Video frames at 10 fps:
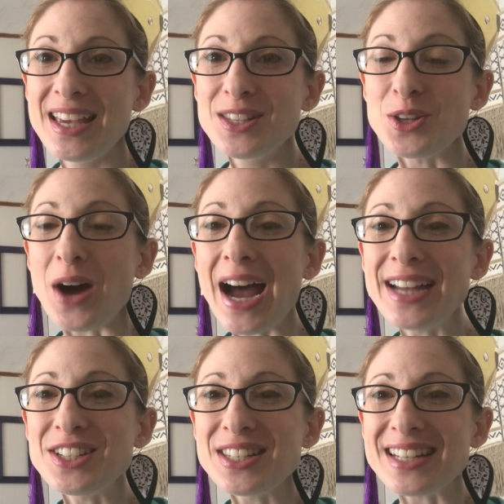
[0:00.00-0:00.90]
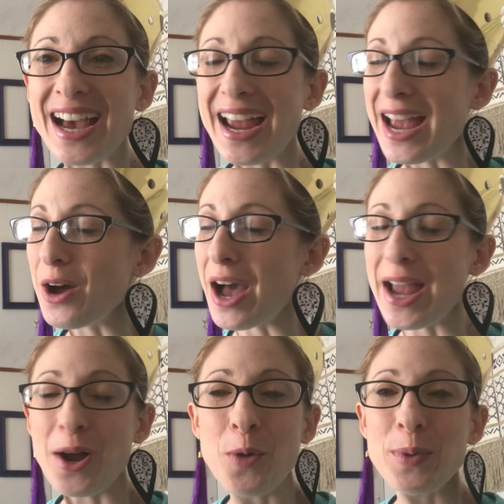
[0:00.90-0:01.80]
So
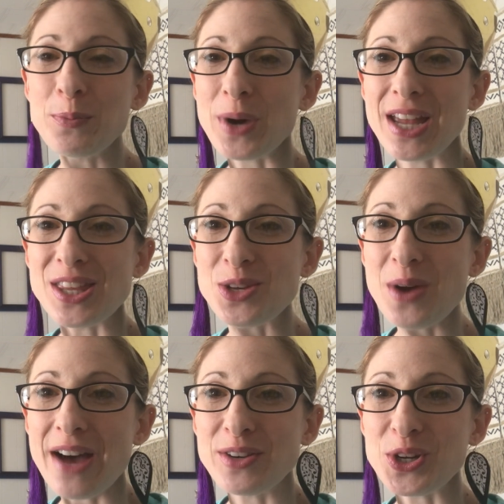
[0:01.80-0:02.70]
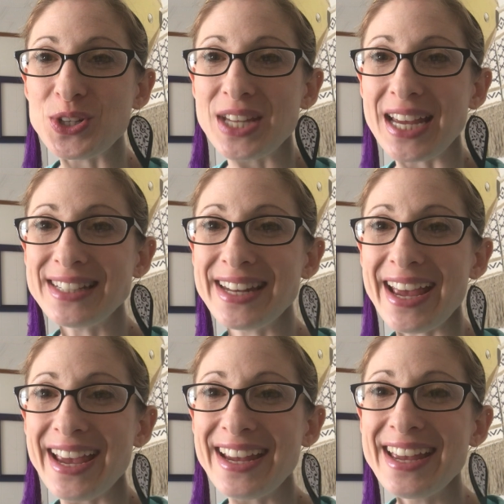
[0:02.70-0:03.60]
I hope and pray that you have a good day
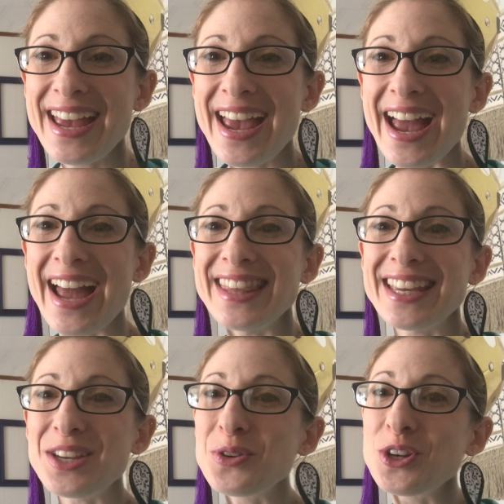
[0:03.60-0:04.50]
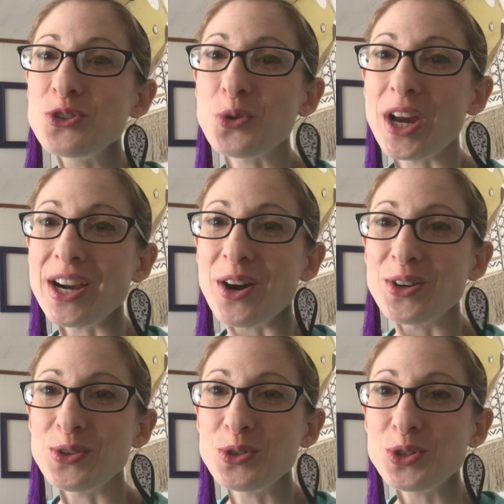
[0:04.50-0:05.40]
today and that you enjoyed our
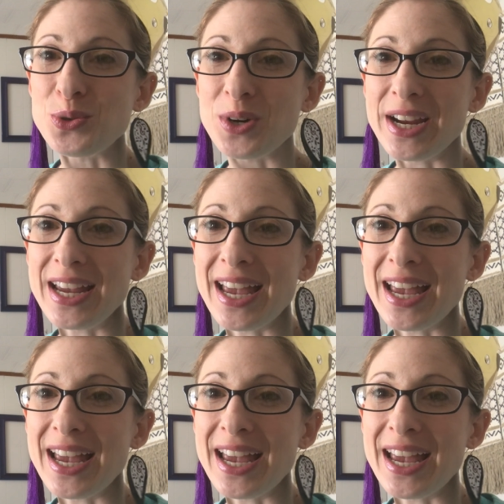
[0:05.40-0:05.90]
new story.